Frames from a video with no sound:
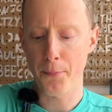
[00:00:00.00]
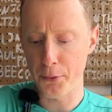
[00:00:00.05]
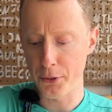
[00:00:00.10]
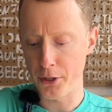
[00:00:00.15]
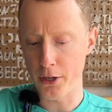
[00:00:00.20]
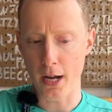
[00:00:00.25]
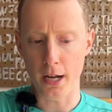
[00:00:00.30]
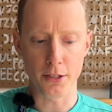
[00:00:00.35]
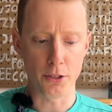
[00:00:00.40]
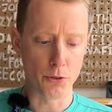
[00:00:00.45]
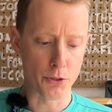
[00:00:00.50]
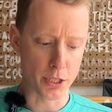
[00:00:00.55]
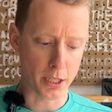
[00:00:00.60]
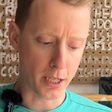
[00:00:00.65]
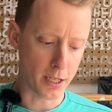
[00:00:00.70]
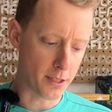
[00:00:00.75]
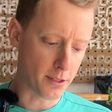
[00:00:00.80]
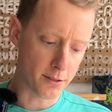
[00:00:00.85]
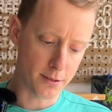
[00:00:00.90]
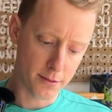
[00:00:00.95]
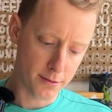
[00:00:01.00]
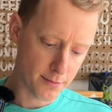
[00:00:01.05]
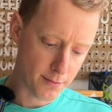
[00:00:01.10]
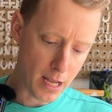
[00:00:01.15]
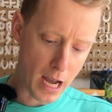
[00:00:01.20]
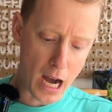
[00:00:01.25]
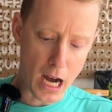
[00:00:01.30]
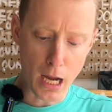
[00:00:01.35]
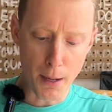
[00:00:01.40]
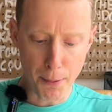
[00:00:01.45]
when you're not using it.
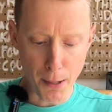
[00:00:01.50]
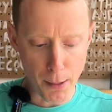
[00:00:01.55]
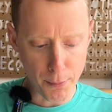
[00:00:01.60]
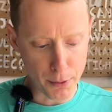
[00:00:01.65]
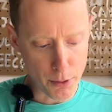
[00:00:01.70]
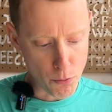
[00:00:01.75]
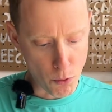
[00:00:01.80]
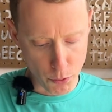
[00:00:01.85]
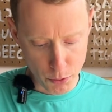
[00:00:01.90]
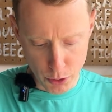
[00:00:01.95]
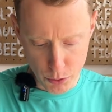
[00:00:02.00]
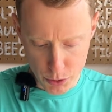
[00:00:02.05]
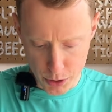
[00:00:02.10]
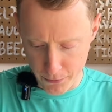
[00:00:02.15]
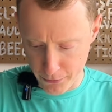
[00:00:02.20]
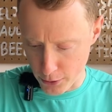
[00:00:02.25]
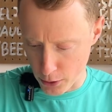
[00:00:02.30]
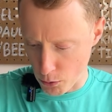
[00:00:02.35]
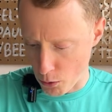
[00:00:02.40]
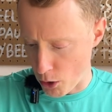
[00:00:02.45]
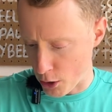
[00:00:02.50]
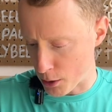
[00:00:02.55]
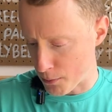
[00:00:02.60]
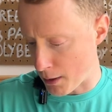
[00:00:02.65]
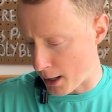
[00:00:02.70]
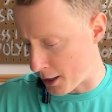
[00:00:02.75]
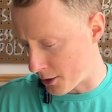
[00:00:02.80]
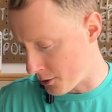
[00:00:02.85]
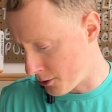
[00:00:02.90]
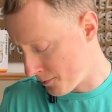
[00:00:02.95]
I probably won't use it for a water
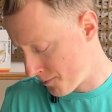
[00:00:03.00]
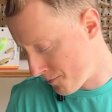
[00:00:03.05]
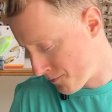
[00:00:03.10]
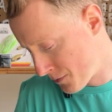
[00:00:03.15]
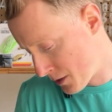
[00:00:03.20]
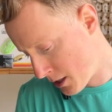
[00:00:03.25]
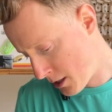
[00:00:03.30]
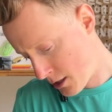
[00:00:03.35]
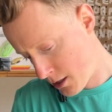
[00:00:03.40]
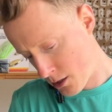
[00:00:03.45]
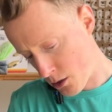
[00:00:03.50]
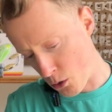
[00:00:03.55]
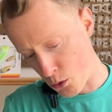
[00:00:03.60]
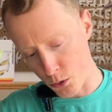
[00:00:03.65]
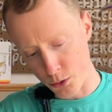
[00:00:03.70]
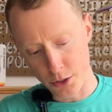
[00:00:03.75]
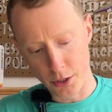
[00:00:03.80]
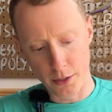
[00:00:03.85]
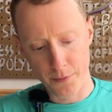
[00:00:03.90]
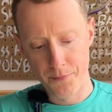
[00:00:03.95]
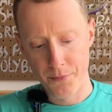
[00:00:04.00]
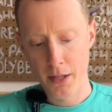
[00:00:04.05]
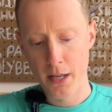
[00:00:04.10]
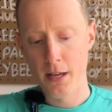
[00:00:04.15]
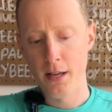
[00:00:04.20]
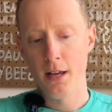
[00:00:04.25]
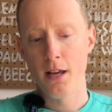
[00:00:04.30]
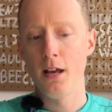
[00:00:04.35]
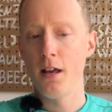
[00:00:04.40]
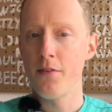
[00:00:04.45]
bottle holder.
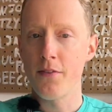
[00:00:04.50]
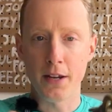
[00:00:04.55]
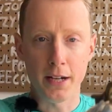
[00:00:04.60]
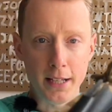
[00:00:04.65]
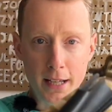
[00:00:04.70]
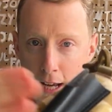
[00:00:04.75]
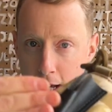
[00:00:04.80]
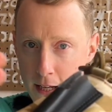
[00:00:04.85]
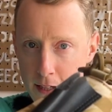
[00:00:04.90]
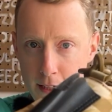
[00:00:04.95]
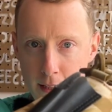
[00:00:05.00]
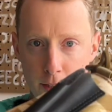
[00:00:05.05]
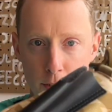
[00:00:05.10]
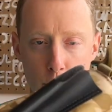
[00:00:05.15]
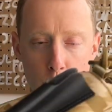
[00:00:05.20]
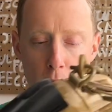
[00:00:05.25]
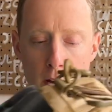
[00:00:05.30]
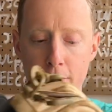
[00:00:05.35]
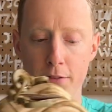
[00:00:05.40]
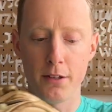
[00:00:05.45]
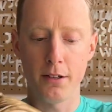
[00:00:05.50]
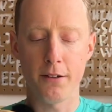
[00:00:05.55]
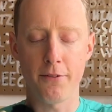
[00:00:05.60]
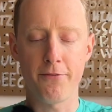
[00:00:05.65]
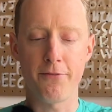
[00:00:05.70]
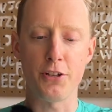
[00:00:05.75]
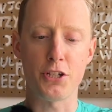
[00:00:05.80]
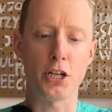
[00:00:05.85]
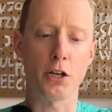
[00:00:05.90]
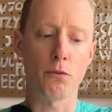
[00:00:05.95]
Then again, you have the
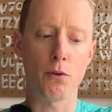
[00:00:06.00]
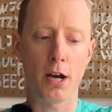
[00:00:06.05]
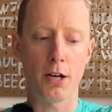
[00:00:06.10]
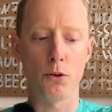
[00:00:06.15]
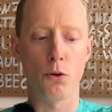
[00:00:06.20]
fishing rod